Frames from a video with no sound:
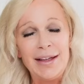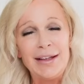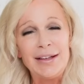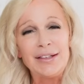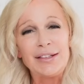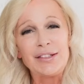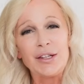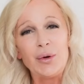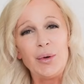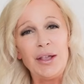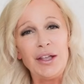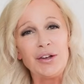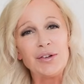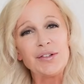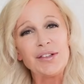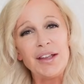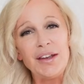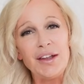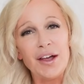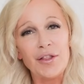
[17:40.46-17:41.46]
So
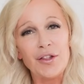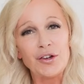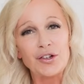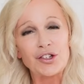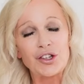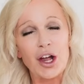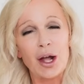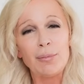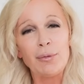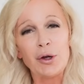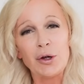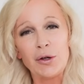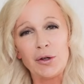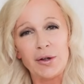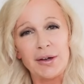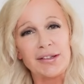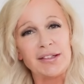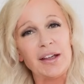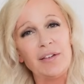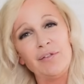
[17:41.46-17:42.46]
here's another Shop Your
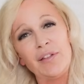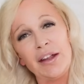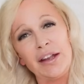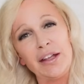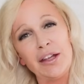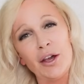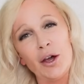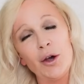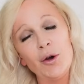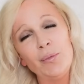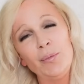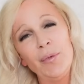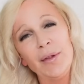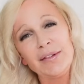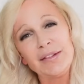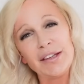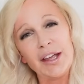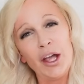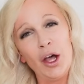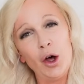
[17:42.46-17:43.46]
Closet video
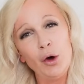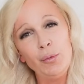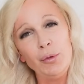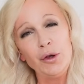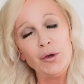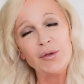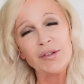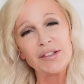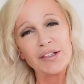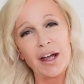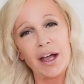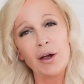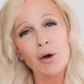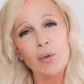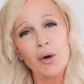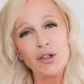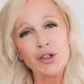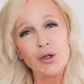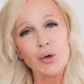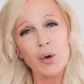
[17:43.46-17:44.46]
to help you style
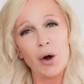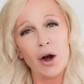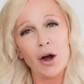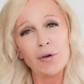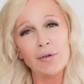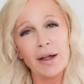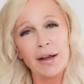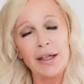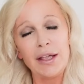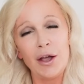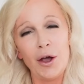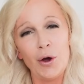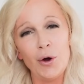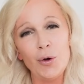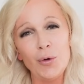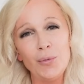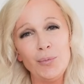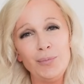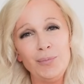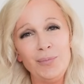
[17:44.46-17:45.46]
what you already
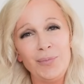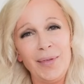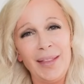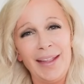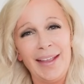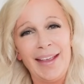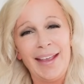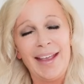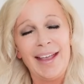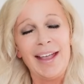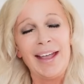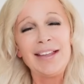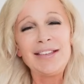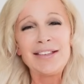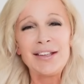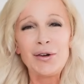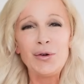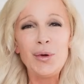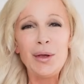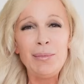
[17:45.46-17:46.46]
own.
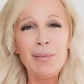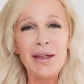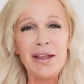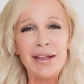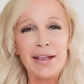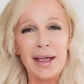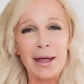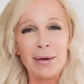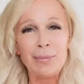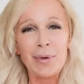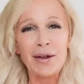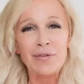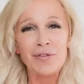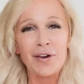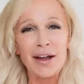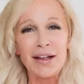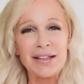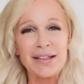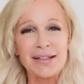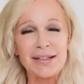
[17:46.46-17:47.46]
Until we meet again, my
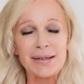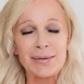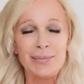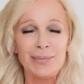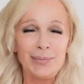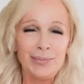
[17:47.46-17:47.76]
friends.